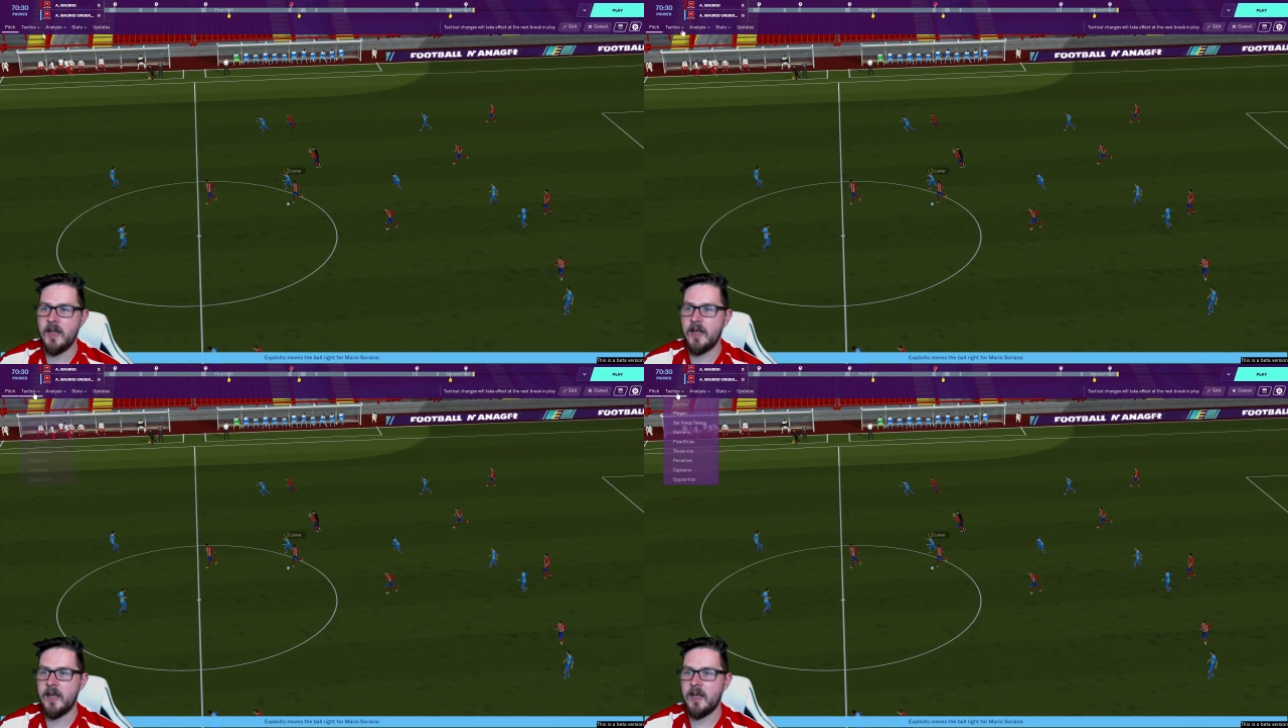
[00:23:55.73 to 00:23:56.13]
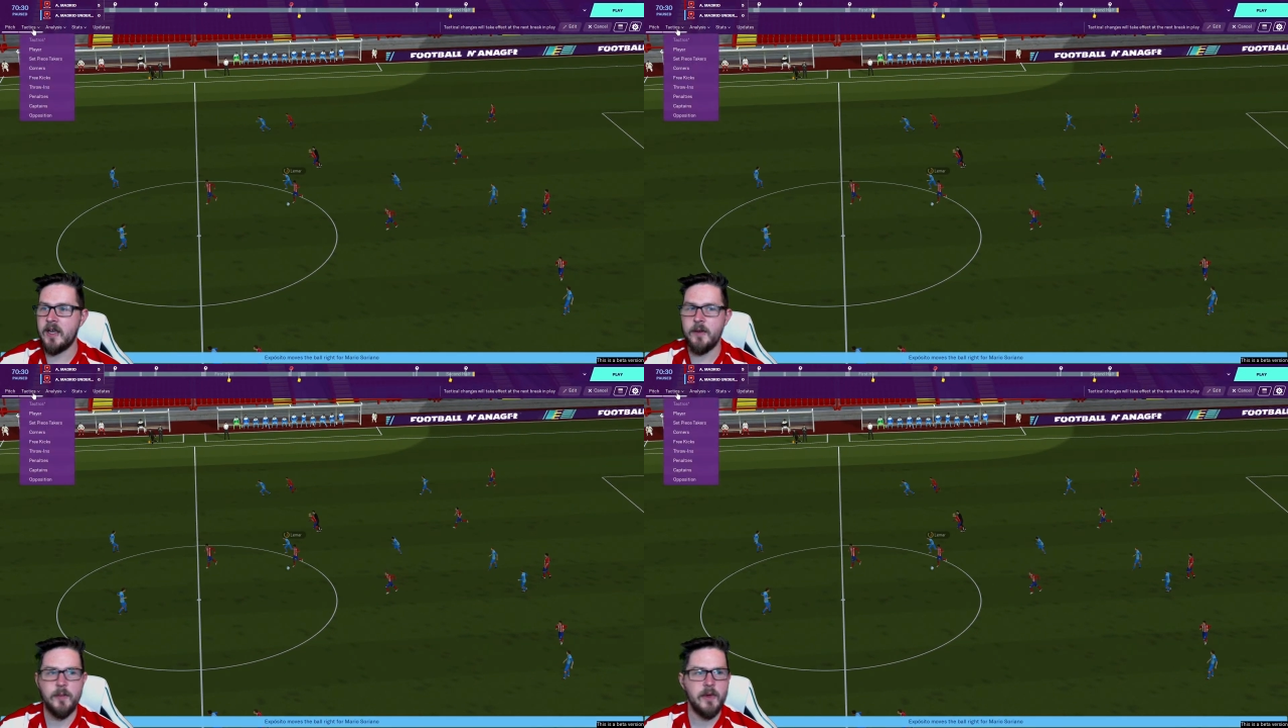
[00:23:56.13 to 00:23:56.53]

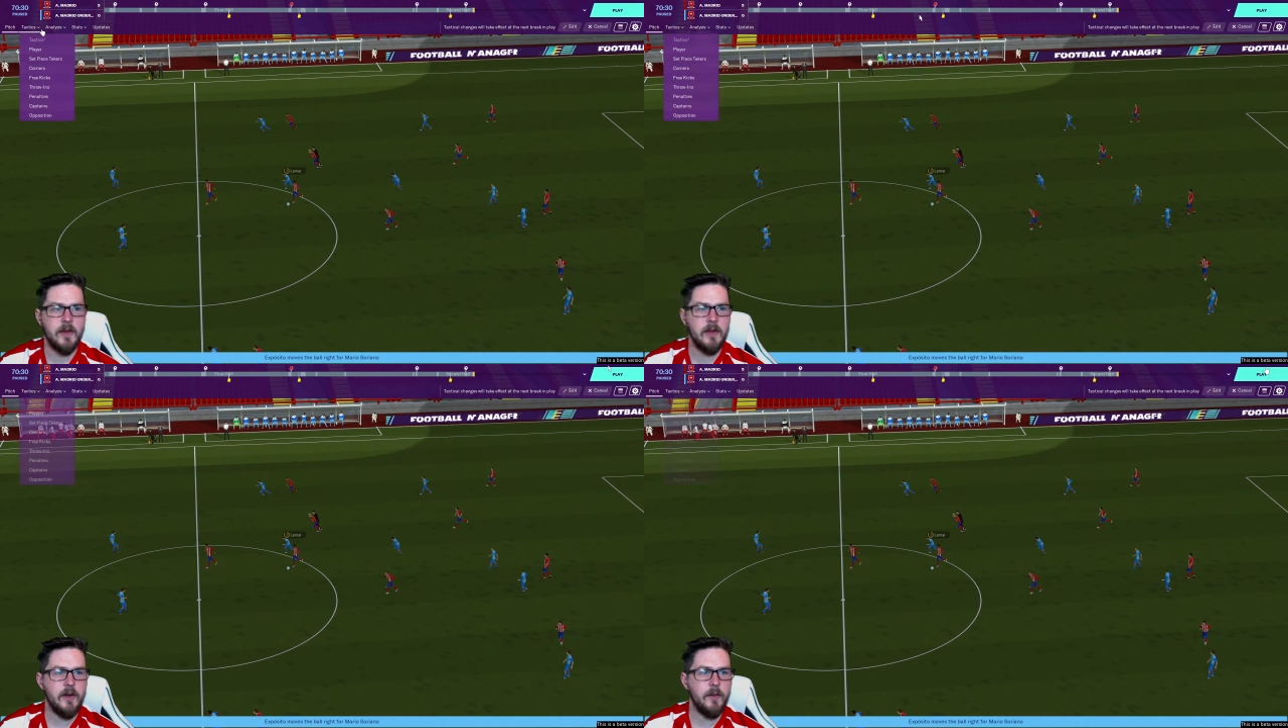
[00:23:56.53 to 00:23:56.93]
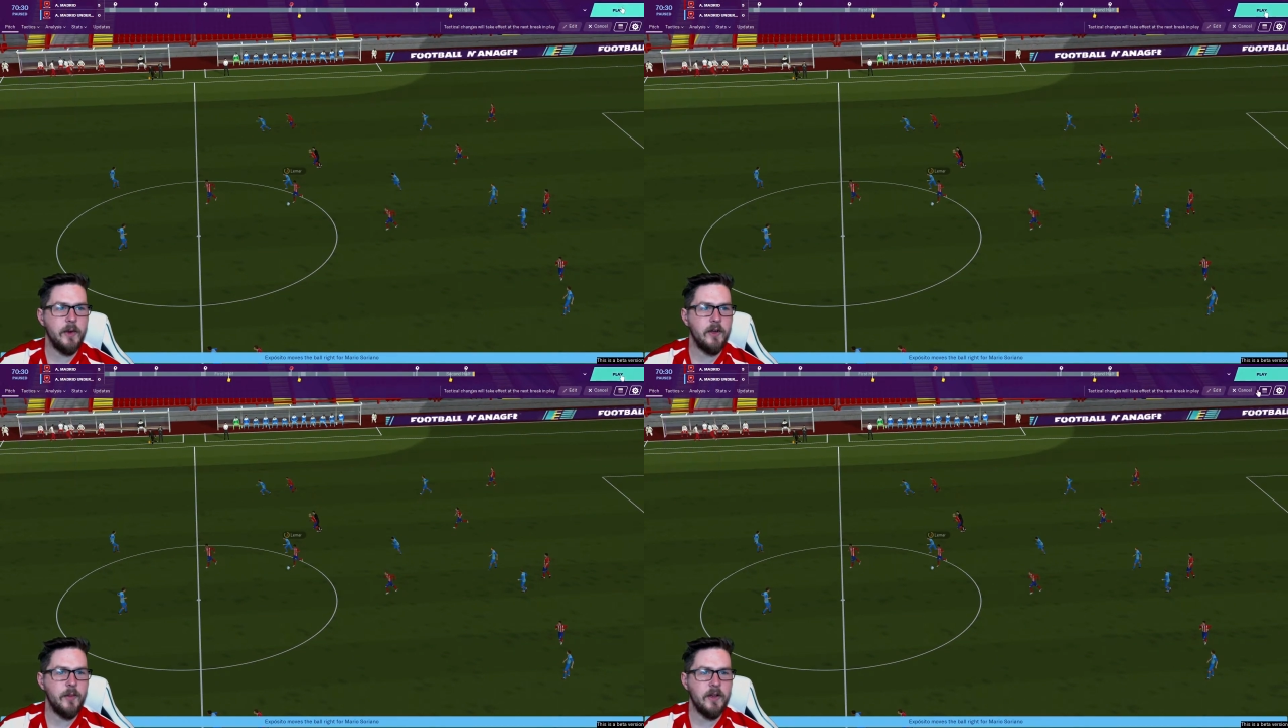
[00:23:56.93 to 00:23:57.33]
I'm not
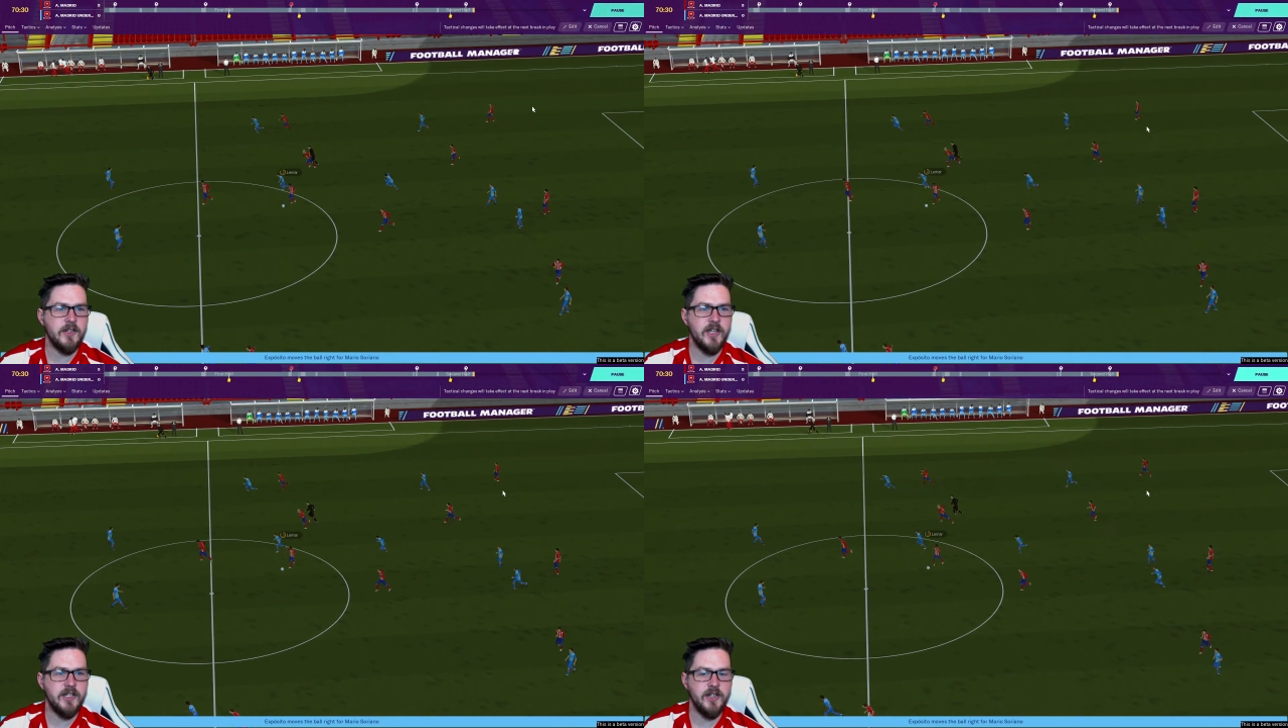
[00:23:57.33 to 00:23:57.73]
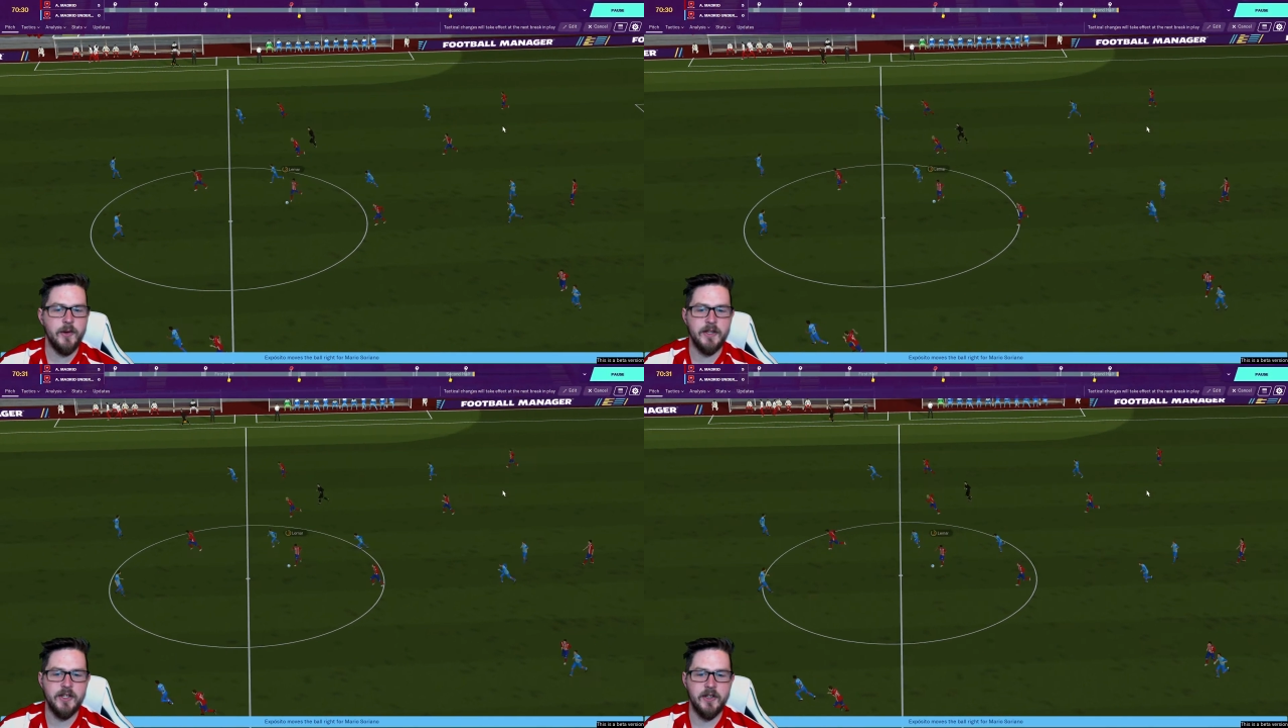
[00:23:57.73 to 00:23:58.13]
going to be able to change it now,
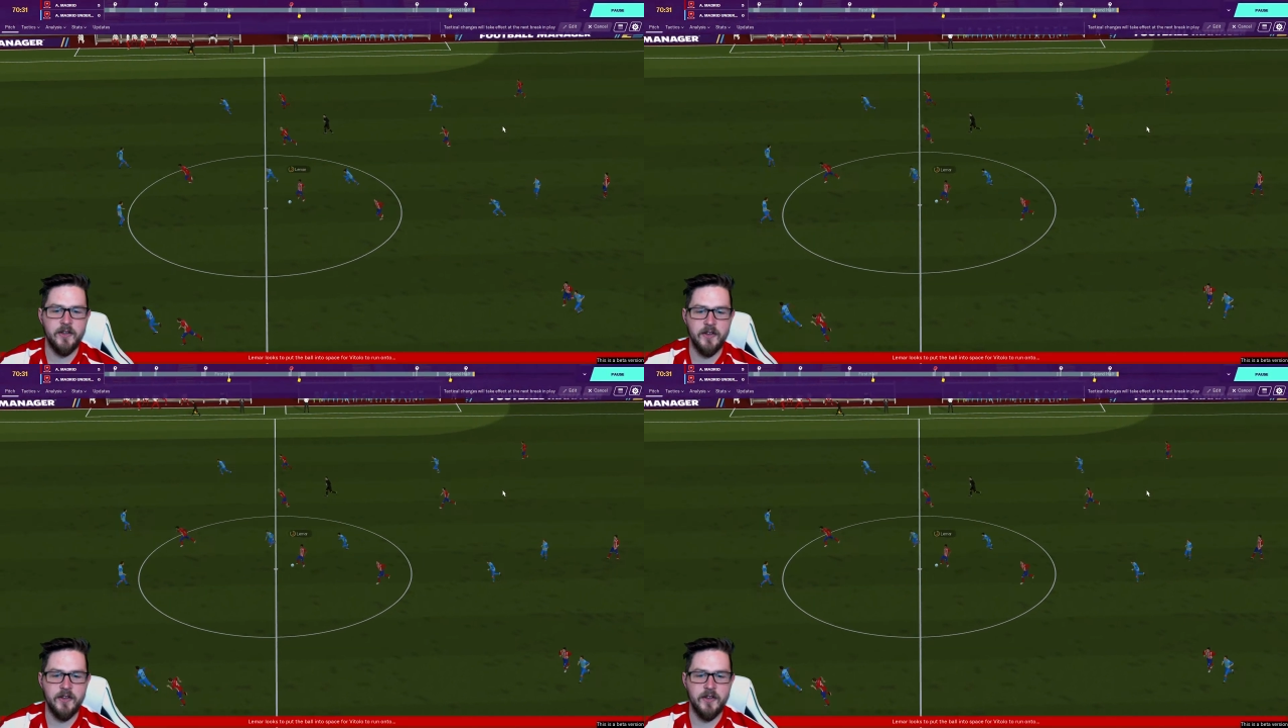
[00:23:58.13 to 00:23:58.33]
actually, because